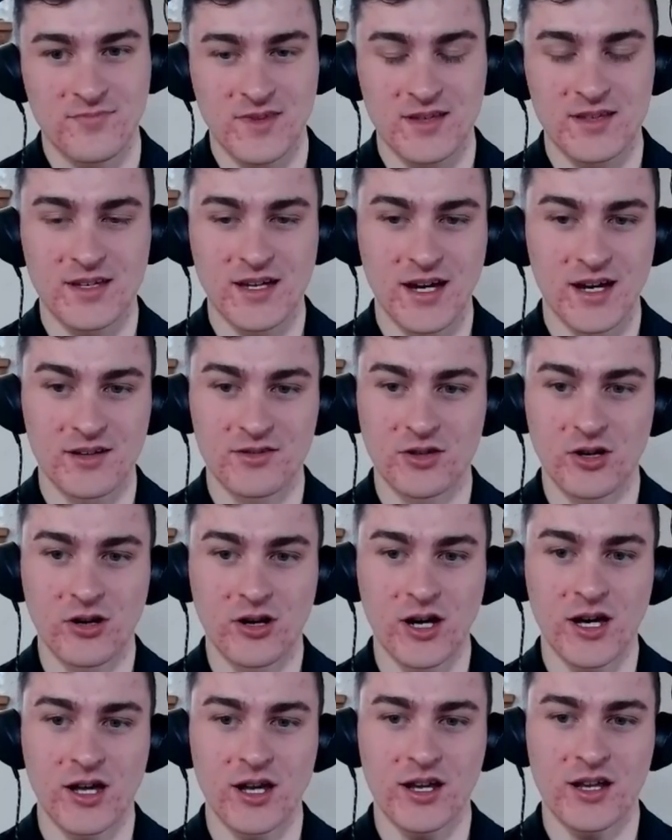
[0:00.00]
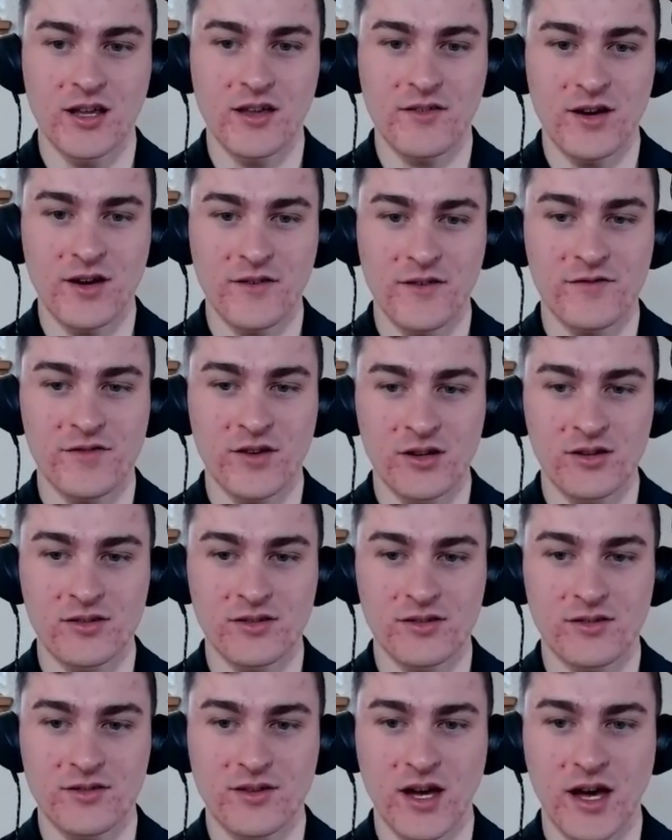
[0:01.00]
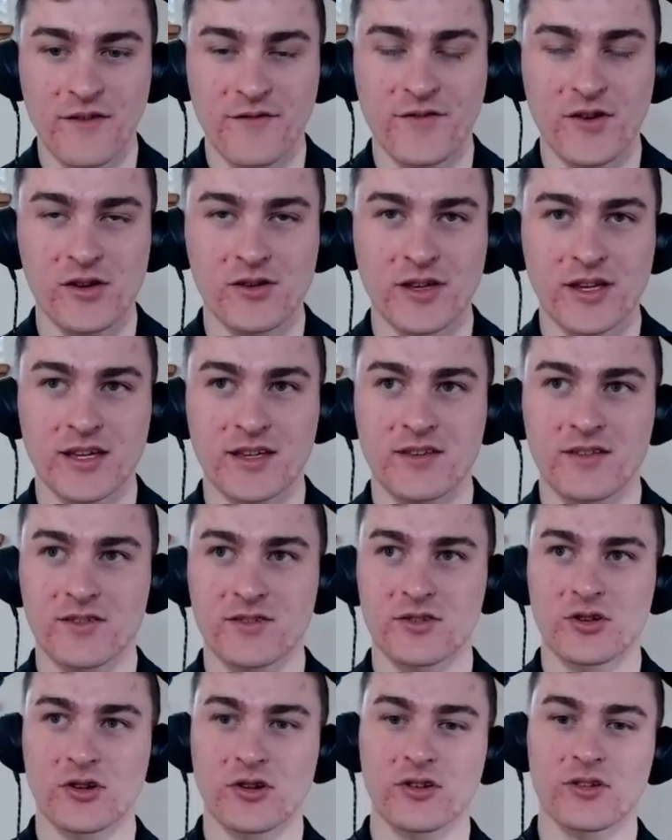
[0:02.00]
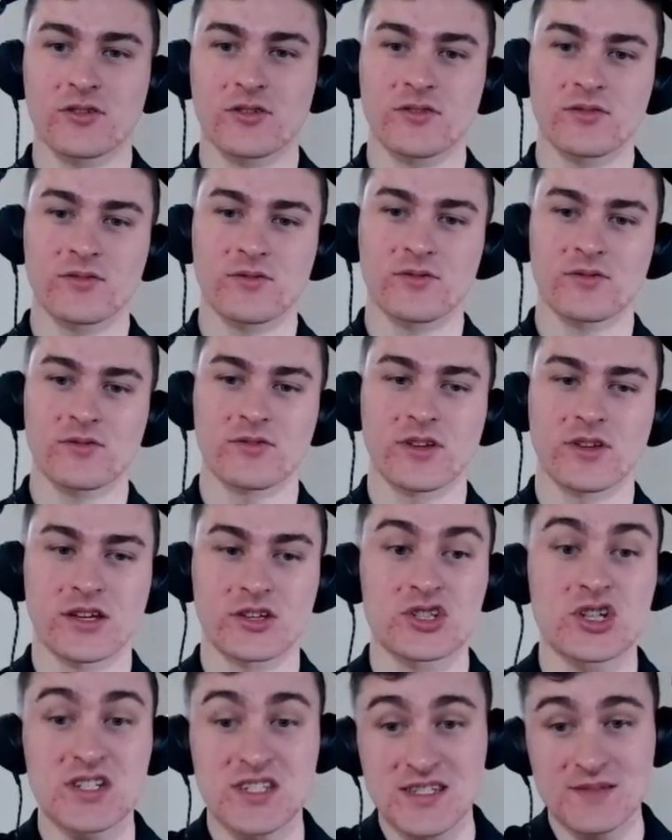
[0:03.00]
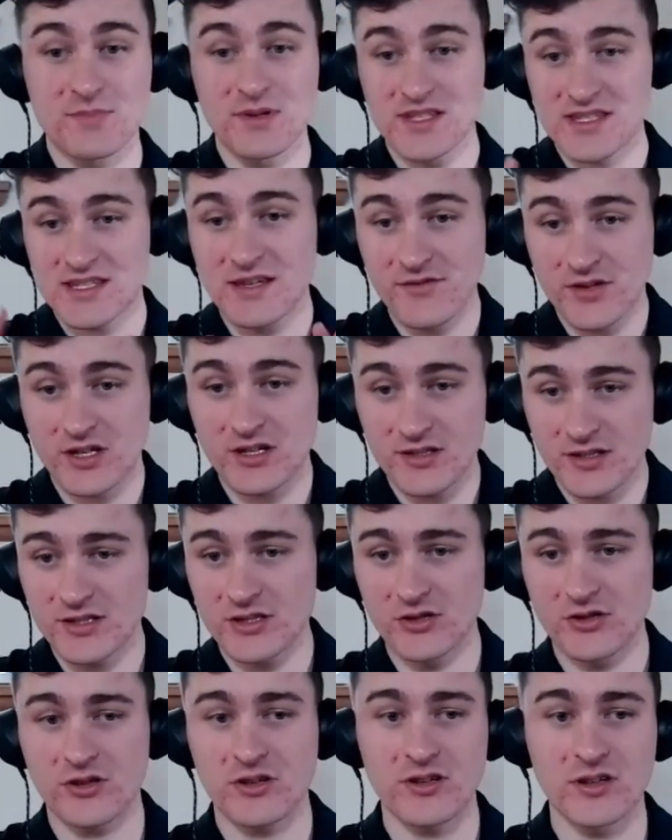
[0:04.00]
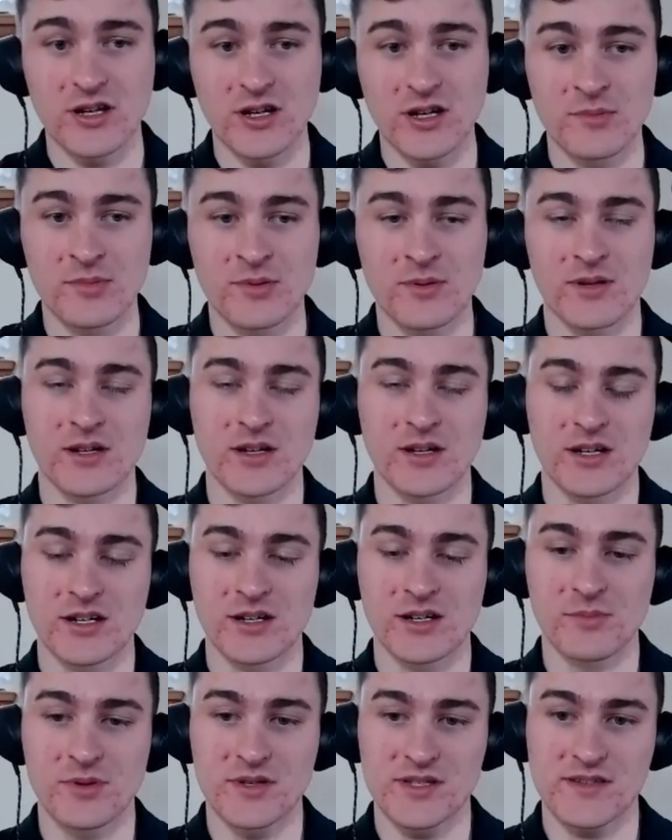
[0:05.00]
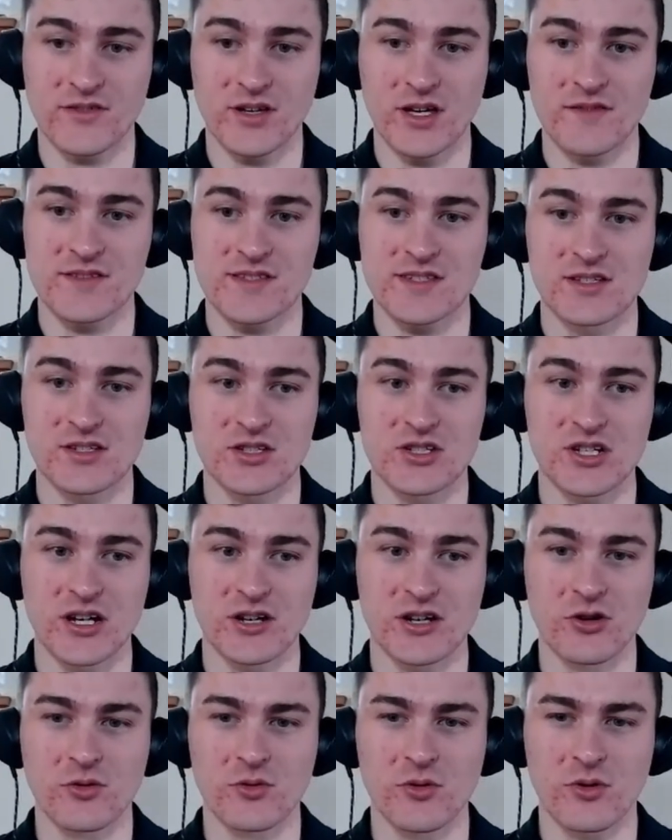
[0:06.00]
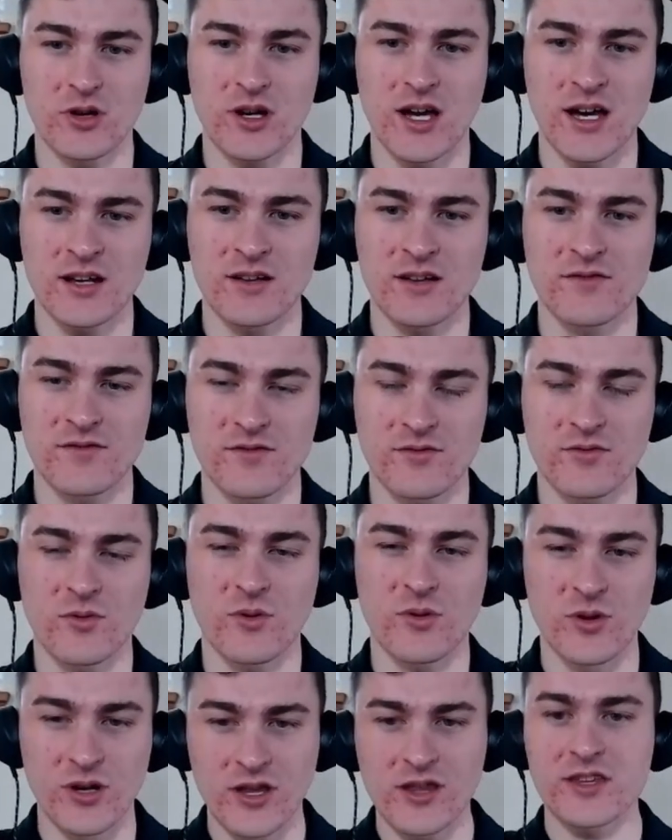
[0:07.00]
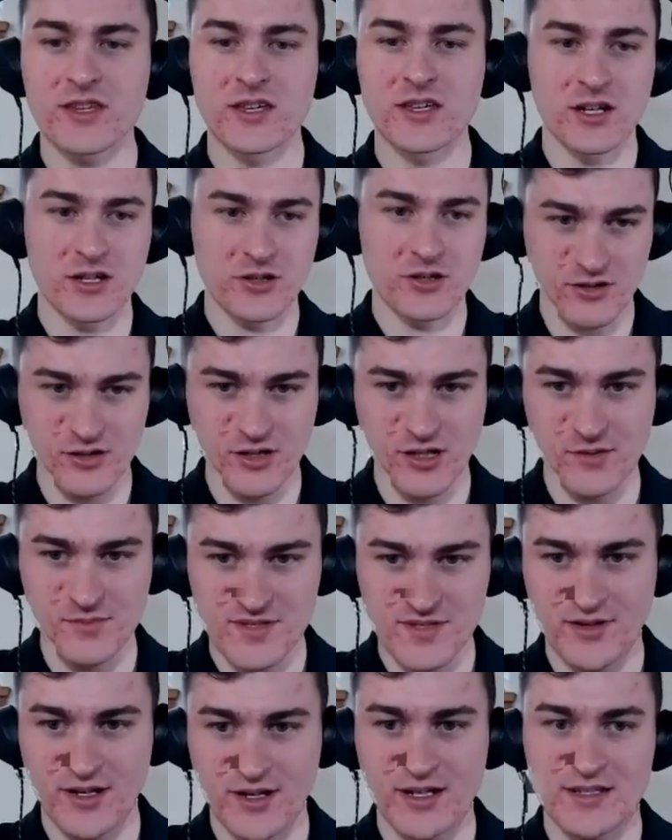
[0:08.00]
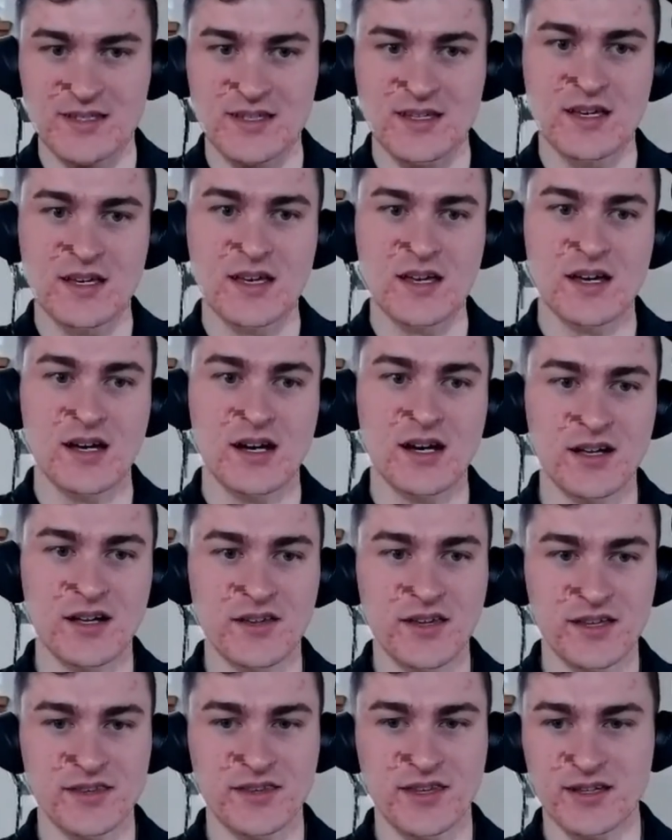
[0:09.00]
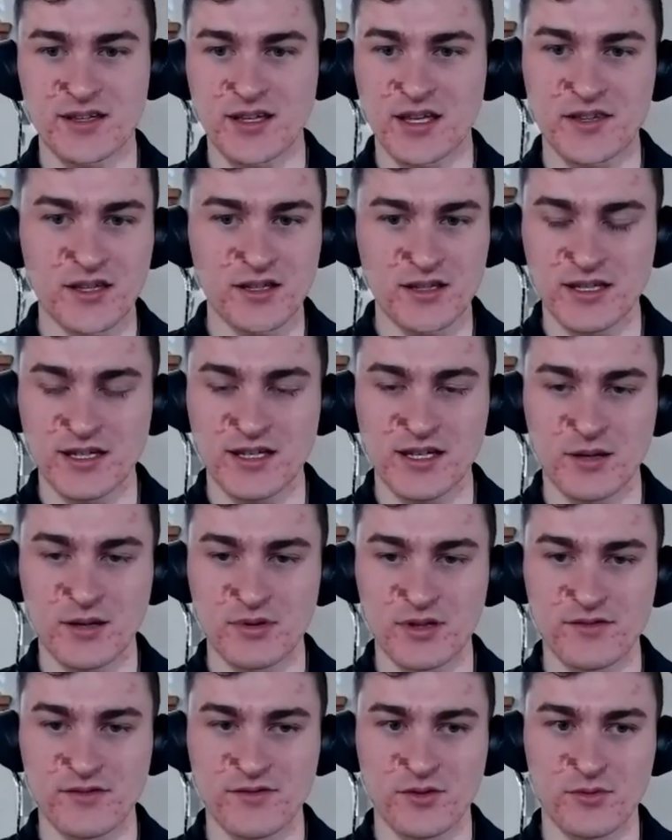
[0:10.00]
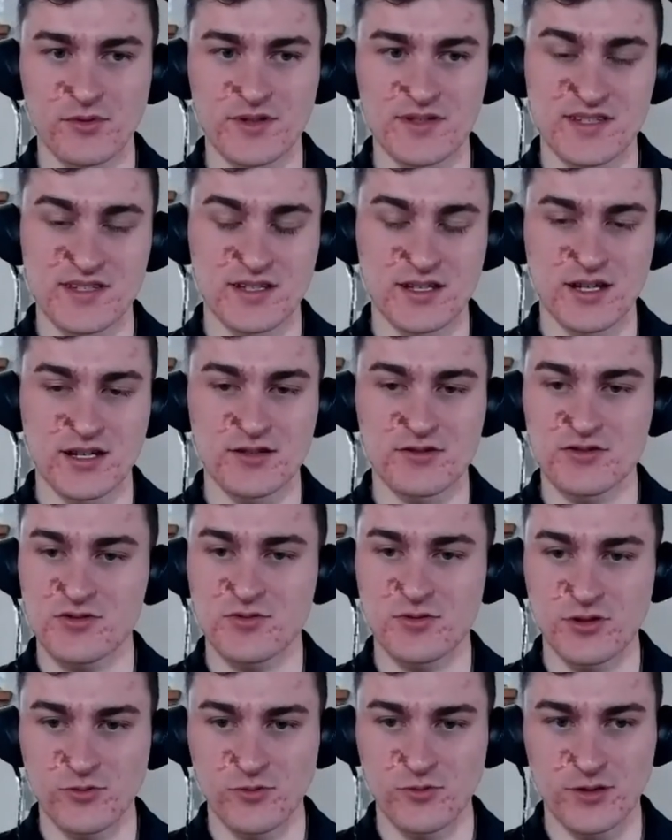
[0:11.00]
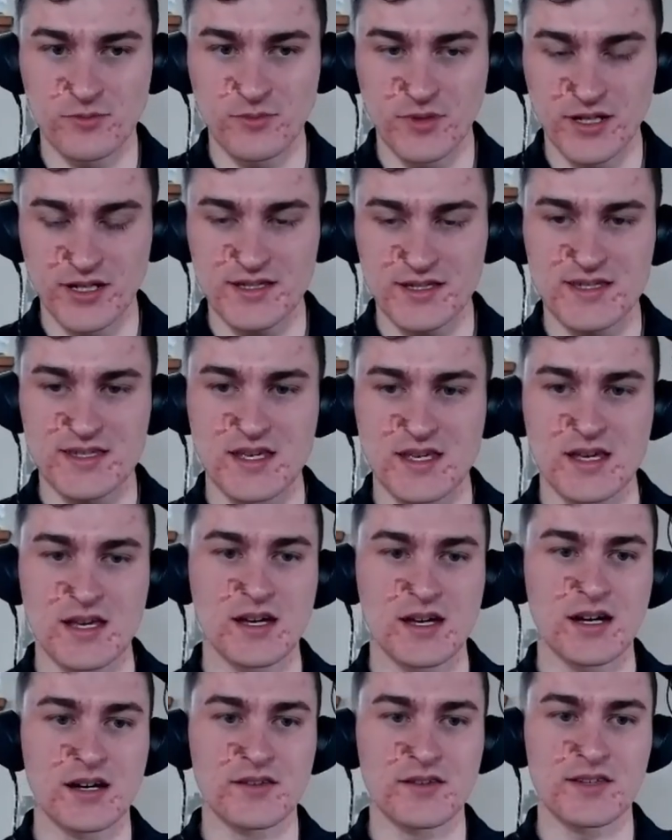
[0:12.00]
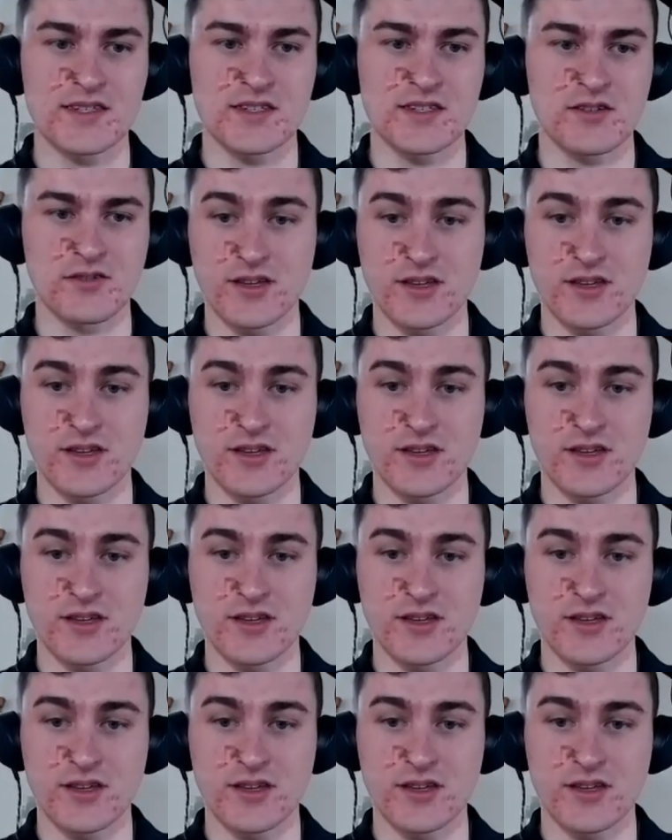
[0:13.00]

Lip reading: Yeah. No. I felt like specifically your club, Pacific FC in general, we're kind of one of the younger clubs, right? They led the league, I believe it was in under 21 minutes this year.